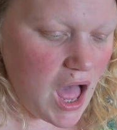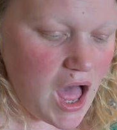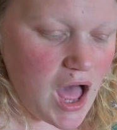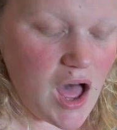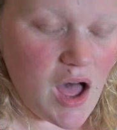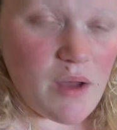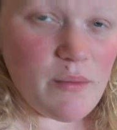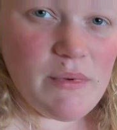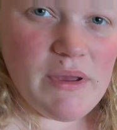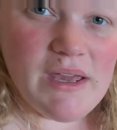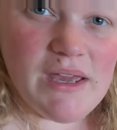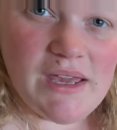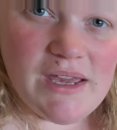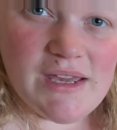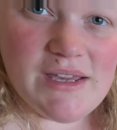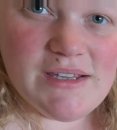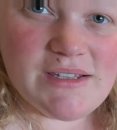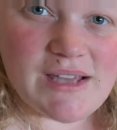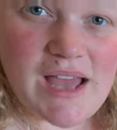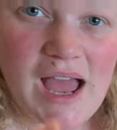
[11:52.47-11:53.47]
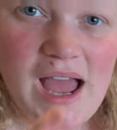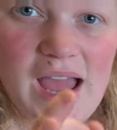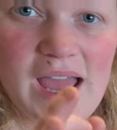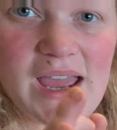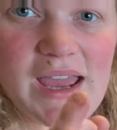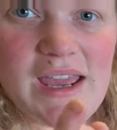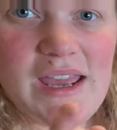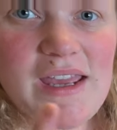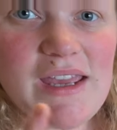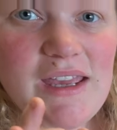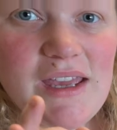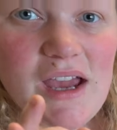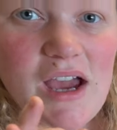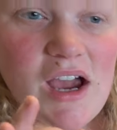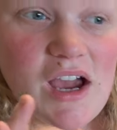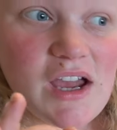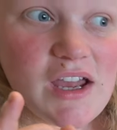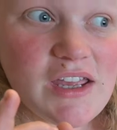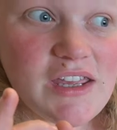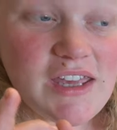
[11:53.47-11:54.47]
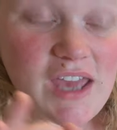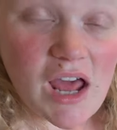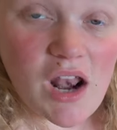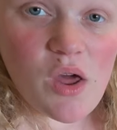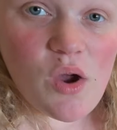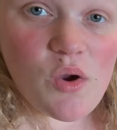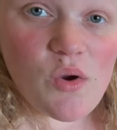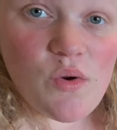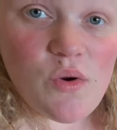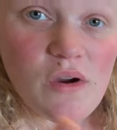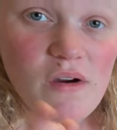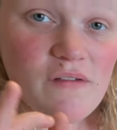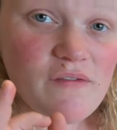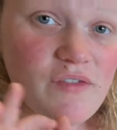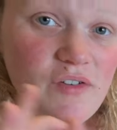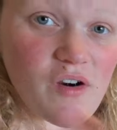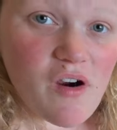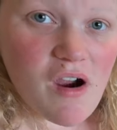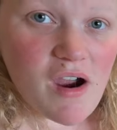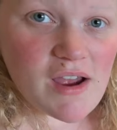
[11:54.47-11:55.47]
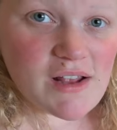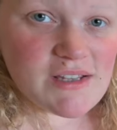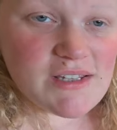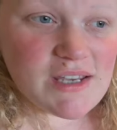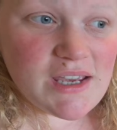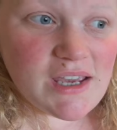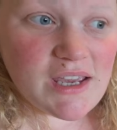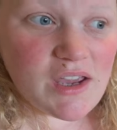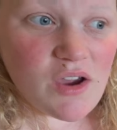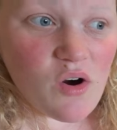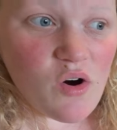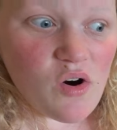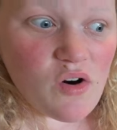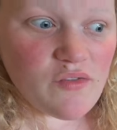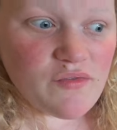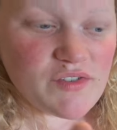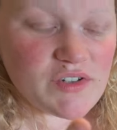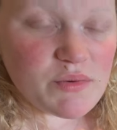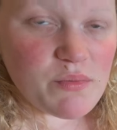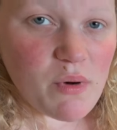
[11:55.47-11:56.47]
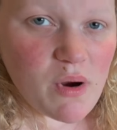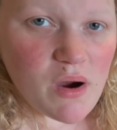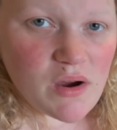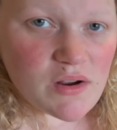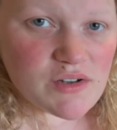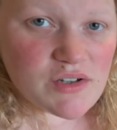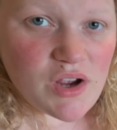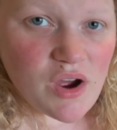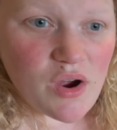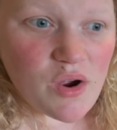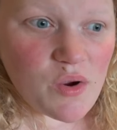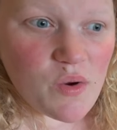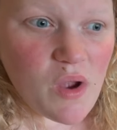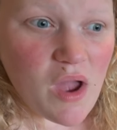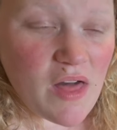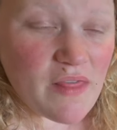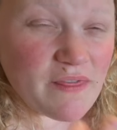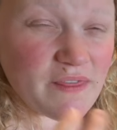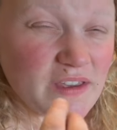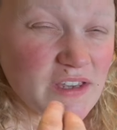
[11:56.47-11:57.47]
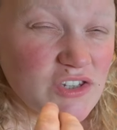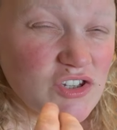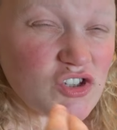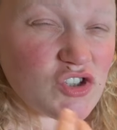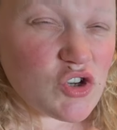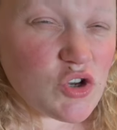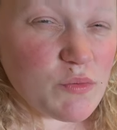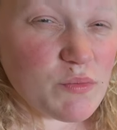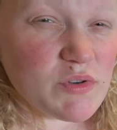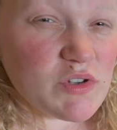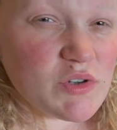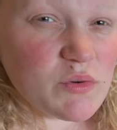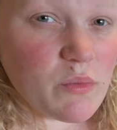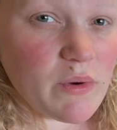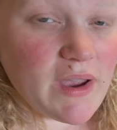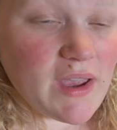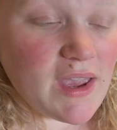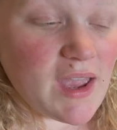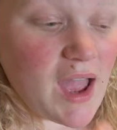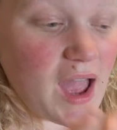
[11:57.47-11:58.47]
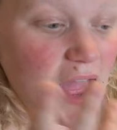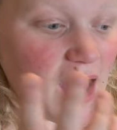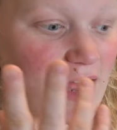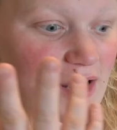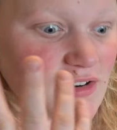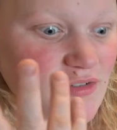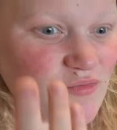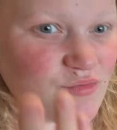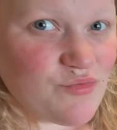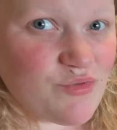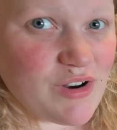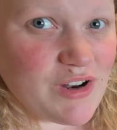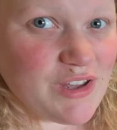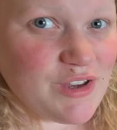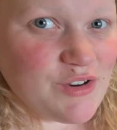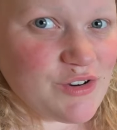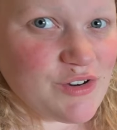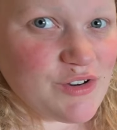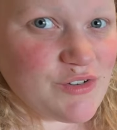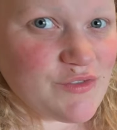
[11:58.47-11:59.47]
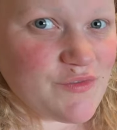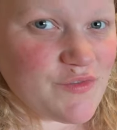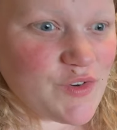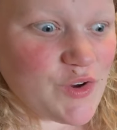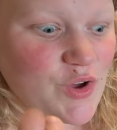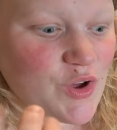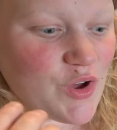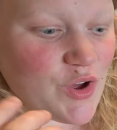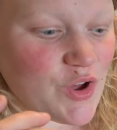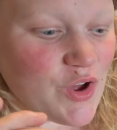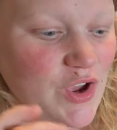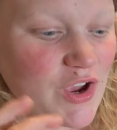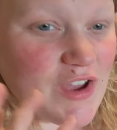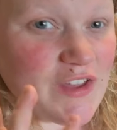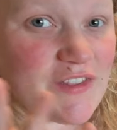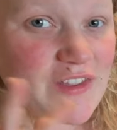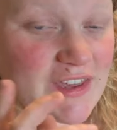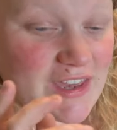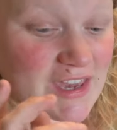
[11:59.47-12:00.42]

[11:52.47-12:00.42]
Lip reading: It is a yellow variety of tomato that's super sweet and really good for the